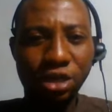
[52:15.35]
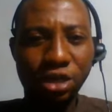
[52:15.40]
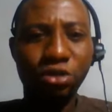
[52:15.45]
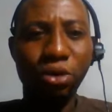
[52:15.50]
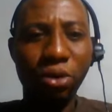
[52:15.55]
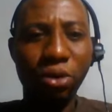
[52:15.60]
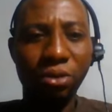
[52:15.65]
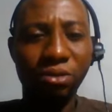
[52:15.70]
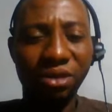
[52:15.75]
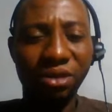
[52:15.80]

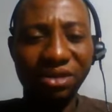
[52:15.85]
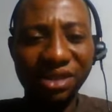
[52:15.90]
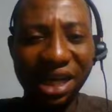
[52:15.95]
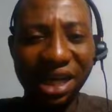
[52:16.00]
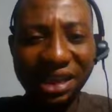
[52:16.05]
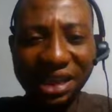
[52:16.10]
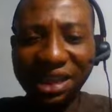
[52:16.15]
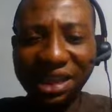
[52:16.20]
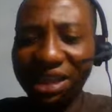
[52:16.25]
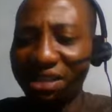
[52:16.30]
So
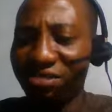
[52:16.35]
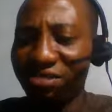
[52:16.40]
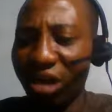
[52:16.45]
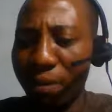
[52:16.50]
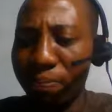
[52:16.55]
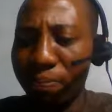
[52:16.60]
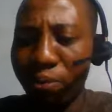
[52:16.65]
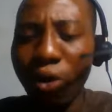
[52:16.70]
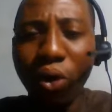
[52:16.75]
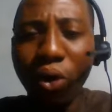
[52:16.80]
creating a
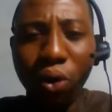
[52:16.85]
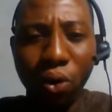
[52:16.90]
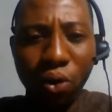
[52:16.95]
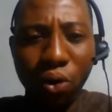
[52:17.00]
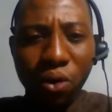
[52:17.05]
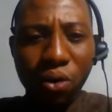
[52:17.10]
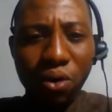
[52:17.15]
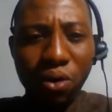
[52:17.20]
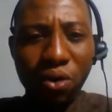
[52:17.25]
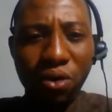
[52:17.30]
rapport
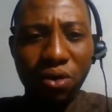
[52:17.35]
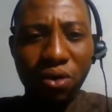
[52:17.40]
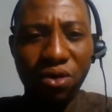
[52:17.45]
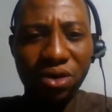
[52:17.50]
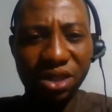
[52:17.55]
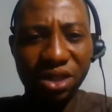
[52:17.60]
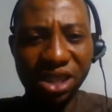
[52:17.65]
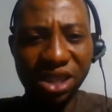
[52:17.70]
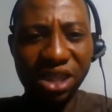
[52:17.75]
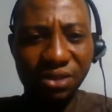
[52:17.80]

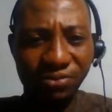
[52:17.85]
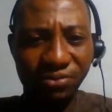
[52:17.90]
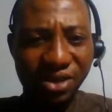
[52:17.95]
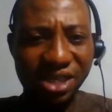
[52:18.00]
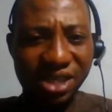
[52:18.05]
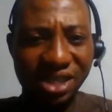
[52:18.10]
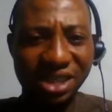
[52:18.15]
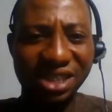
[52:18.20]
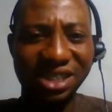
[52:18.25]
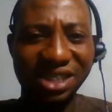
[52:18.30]
is
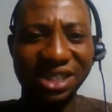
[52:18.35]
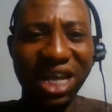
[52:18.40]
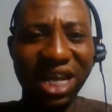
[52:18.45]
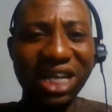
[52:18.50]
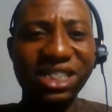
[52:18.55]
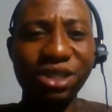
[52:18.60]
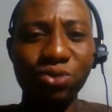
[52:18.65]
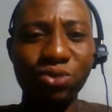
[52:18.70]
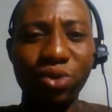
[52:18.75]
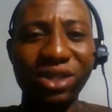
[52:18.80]
first thing.
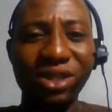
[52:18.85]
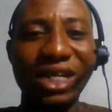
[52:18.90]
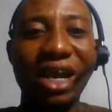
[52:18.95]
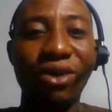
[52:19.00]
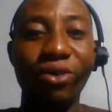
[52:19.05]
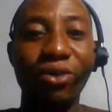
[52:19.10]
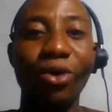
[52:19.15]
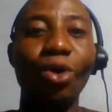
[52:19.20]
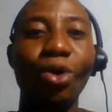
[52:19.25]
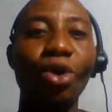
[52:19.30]
That is what
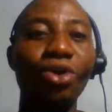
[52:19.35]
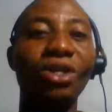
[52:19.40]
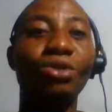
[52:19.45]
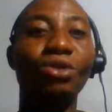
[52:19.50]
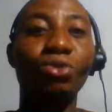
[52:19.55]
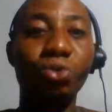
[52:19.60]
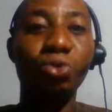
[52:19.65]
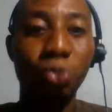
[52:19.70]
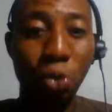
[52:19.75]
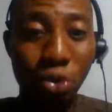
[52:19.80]
I call
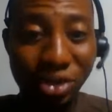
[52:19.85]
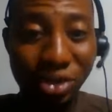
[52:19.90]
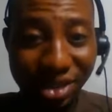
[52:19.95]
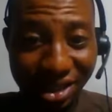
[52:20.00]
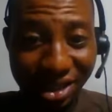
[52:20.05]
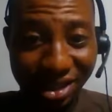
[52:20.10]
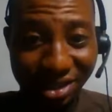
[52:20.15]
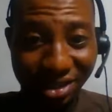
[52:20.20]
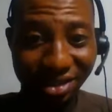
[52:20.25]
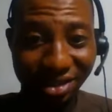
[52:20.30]

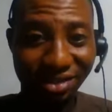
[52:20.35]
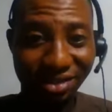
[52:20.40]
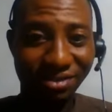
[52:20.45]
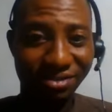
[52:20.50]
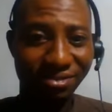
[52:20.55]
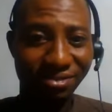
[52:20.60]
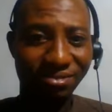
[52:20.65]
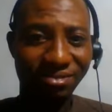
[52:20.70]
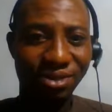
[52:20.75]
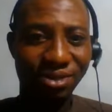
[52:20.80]
toasting.
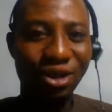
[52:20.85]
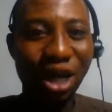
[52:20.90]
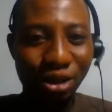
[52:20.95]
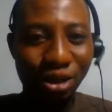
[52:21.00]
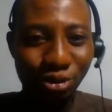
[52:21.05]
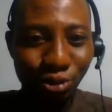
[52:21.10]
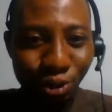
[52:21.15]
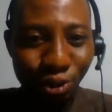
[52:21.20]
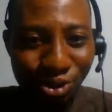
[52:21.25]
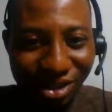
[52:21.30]
You
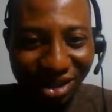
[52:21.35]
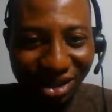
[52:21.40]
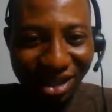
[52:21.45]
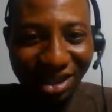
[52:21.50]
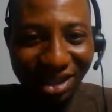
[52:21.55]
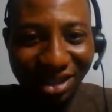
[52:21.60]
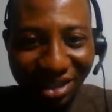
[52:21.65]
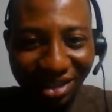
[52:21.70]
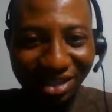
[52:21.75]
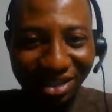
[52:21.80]
are
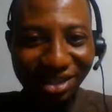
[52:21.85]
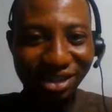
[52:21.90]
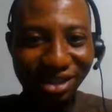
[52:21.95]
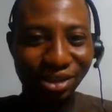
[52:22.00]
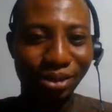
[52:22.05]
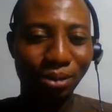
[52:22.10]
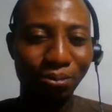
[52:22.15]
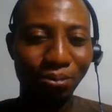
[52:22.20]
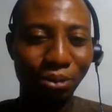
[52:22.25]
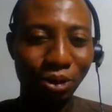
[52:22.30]
toasting
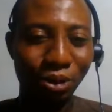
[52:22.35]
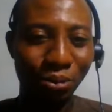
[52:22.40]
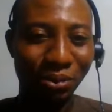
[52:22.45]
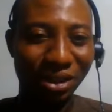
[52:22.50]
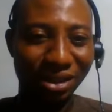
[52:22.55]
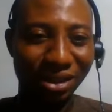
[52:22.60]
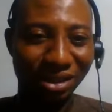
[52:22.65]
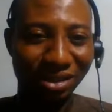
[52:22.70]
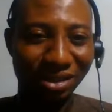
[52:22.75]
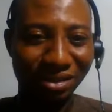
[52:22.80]
your
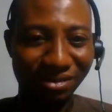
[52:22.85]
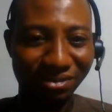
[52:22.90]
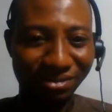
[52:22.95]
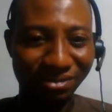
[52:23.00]
prospecting.